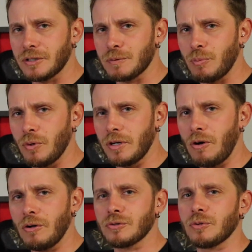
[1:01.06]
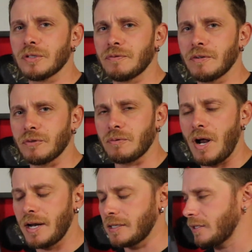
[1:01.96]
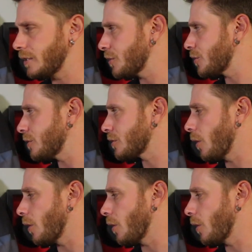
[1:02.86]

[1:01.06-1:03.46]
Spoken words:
at this point, all sorts of different riding conditions.